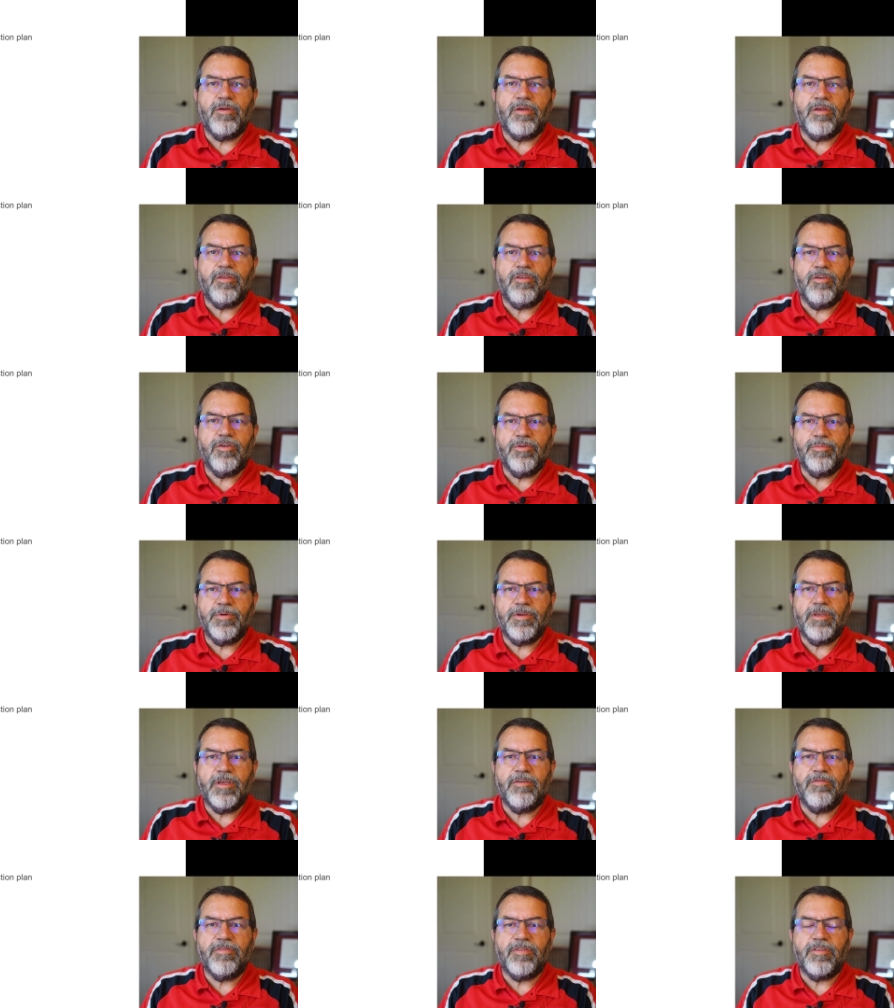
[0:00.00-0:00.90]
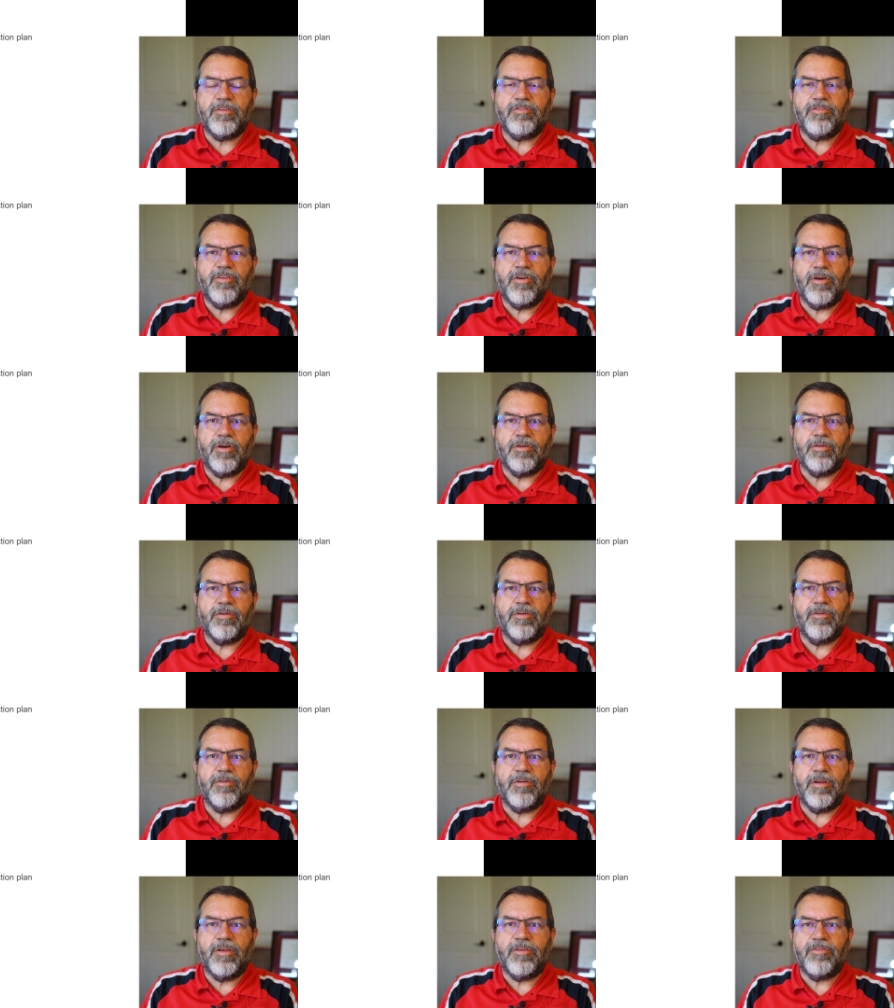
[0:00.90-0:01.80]
You'll be given the
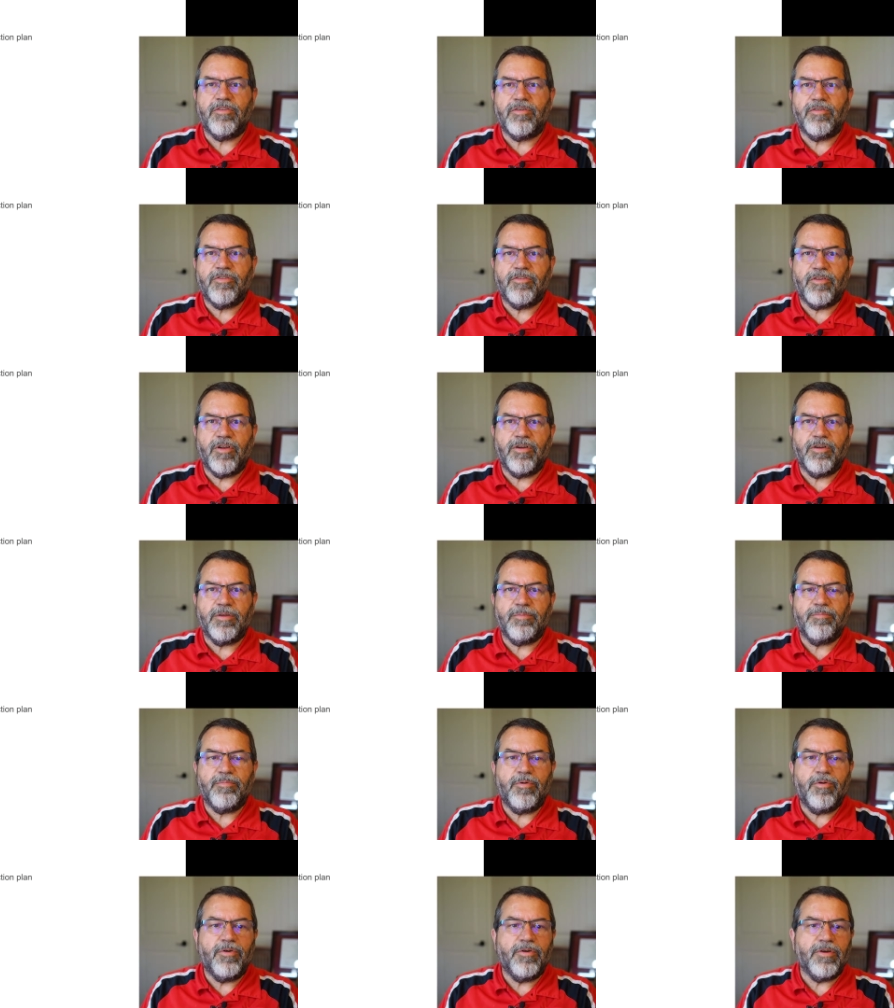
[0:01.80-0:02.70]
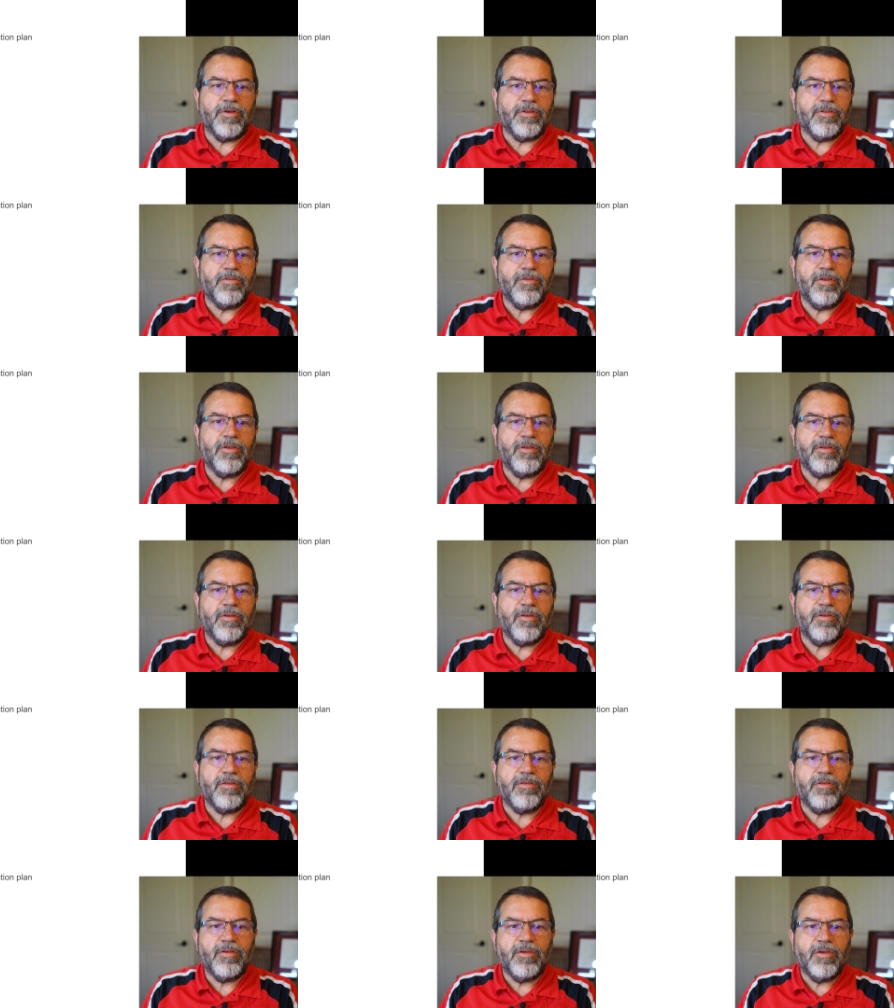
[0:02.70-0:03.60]
charter as your starting point.
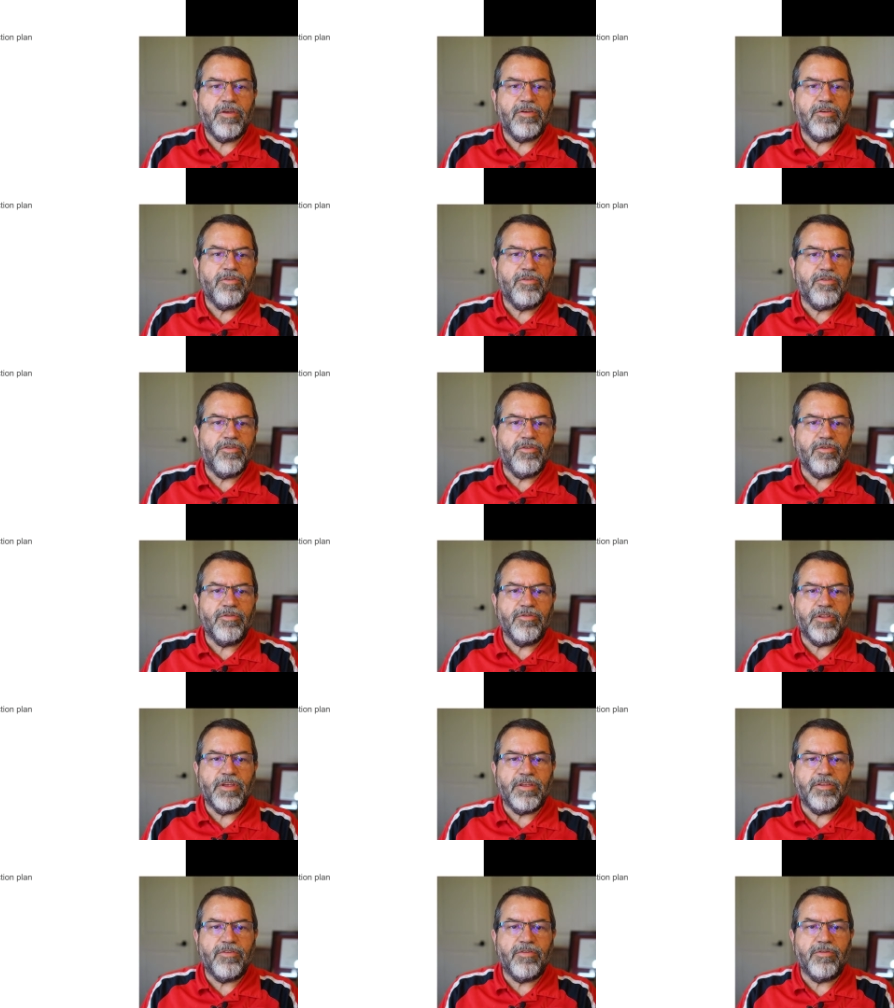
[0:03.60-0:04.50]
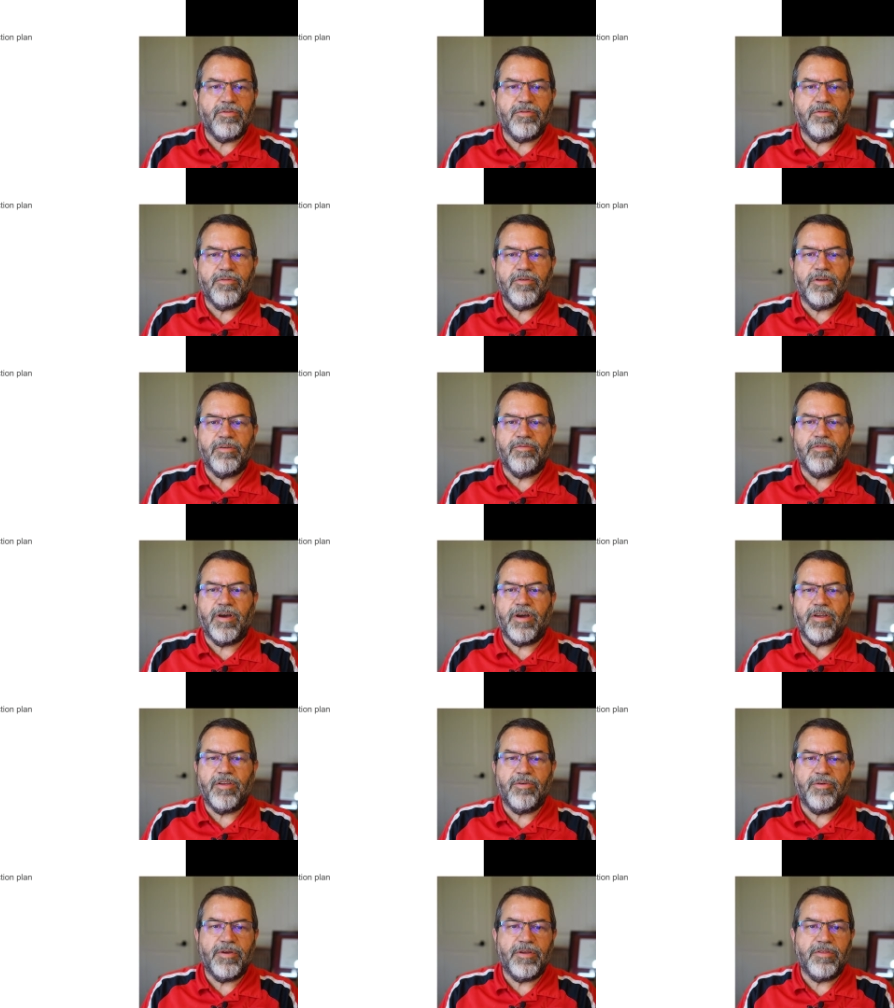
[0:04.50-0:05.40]
You'll need to
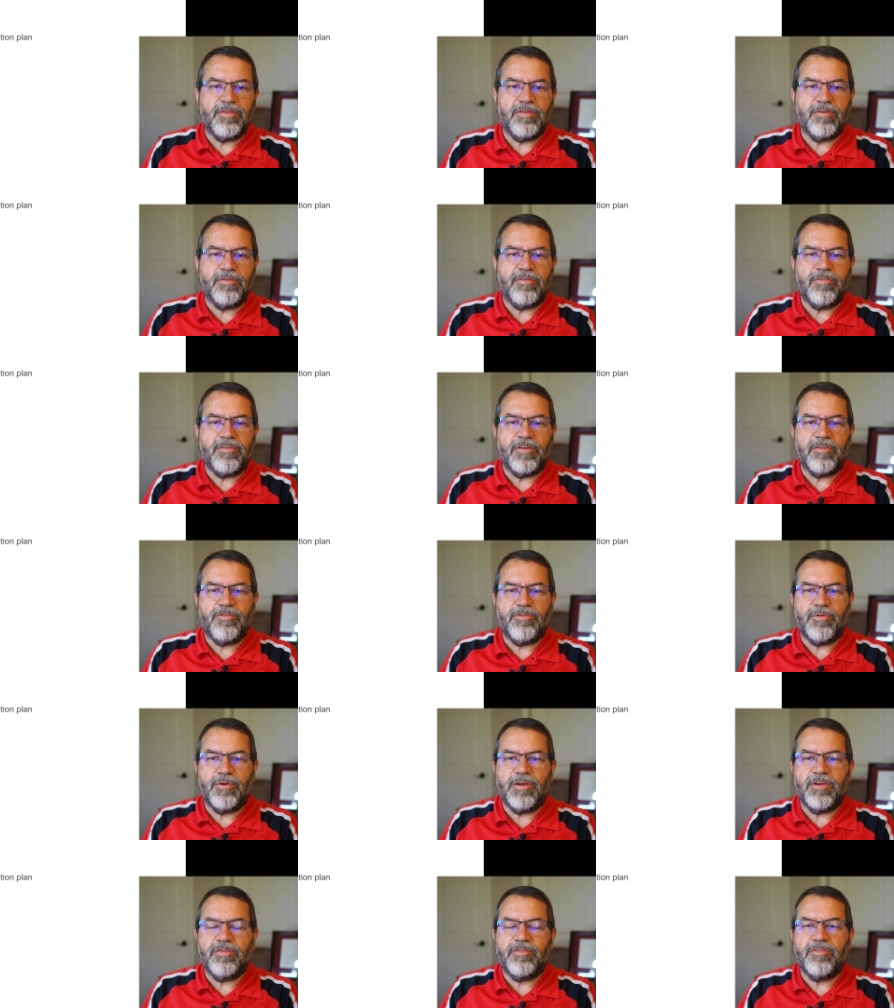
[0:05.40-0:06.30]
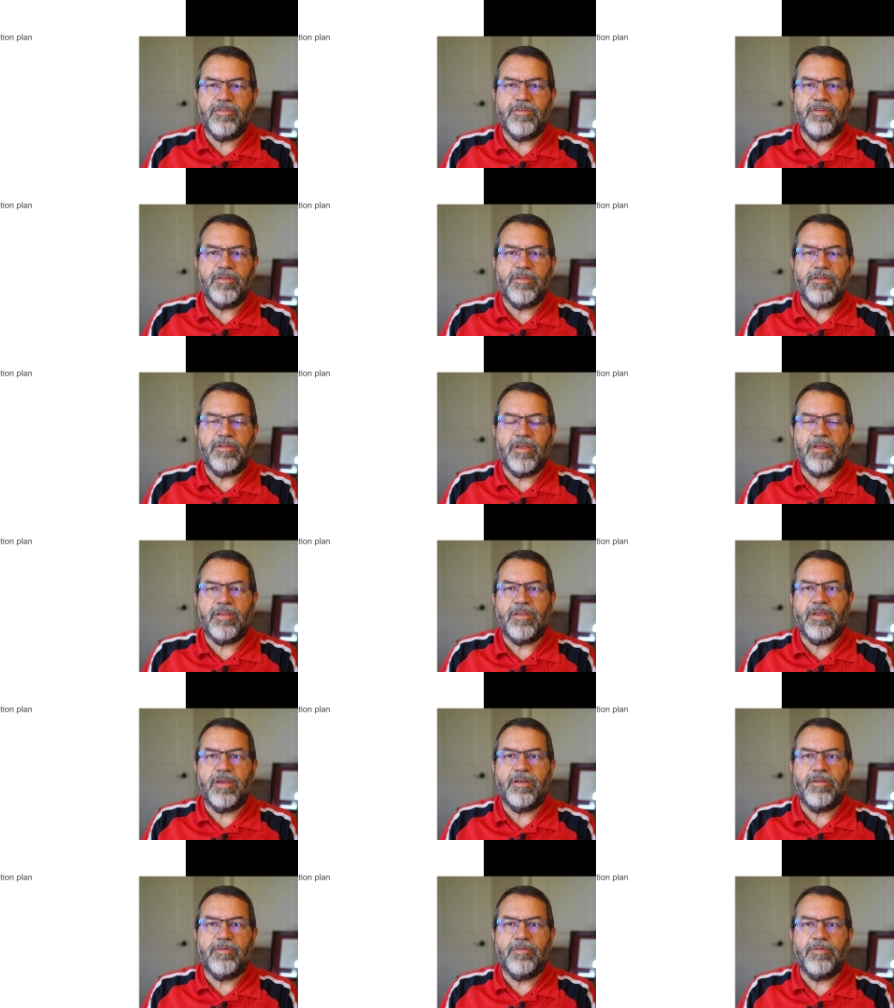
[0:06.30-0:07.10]
evaluate the situation and get